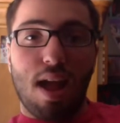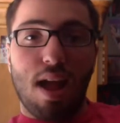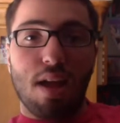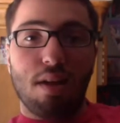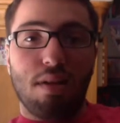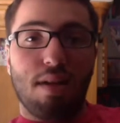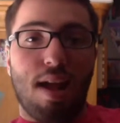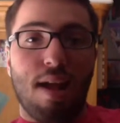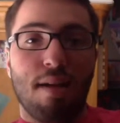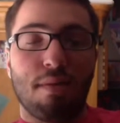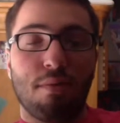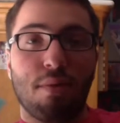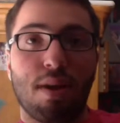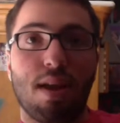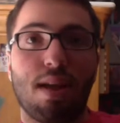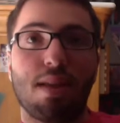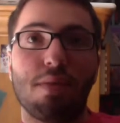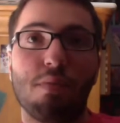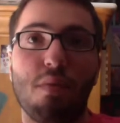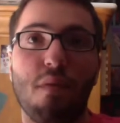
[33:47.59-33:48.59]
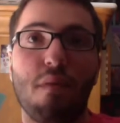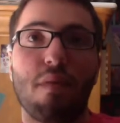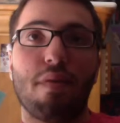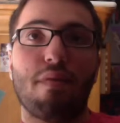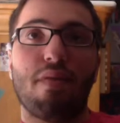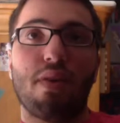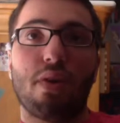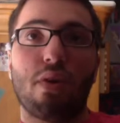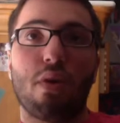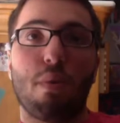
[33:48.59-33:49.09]
I went out of the movie
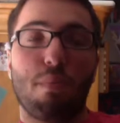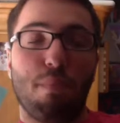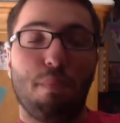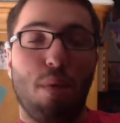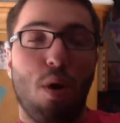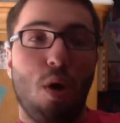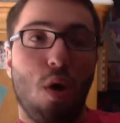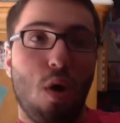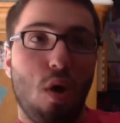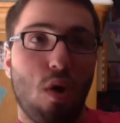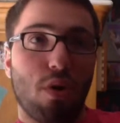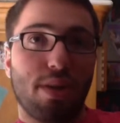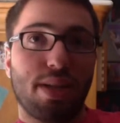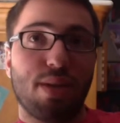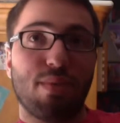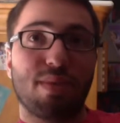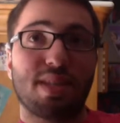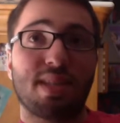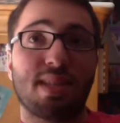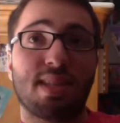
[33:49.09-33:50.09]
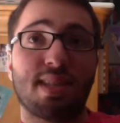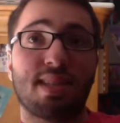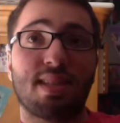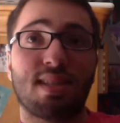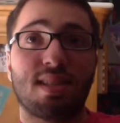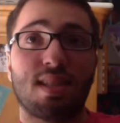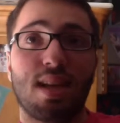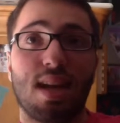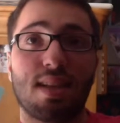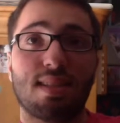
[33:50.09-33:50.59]
if you're appalled. It was
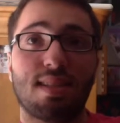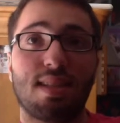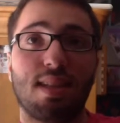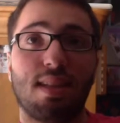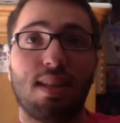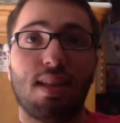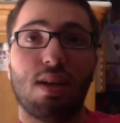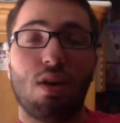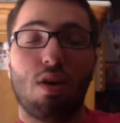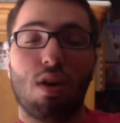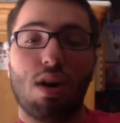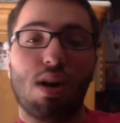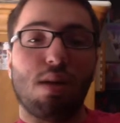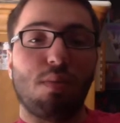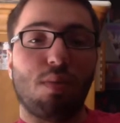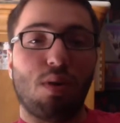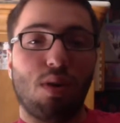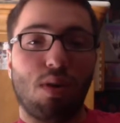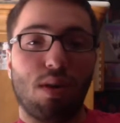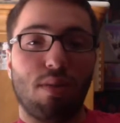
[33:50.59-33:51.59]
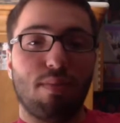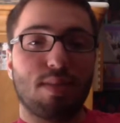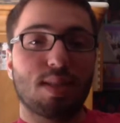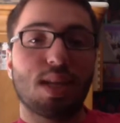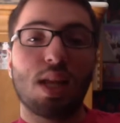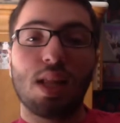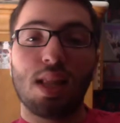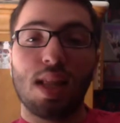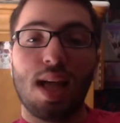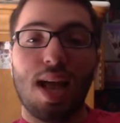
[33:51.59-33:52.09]
disgustingly horrible. It was a
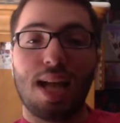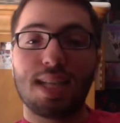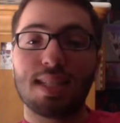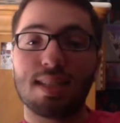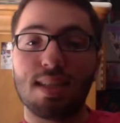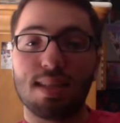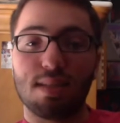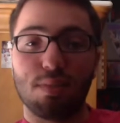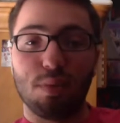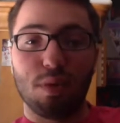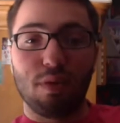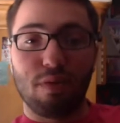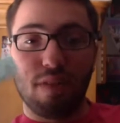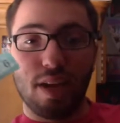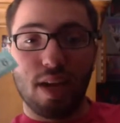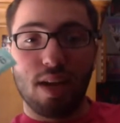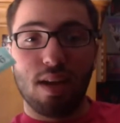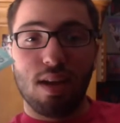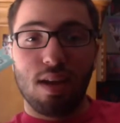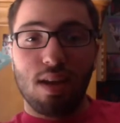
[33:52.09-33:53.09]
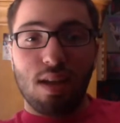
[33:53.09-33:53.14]
classless movie.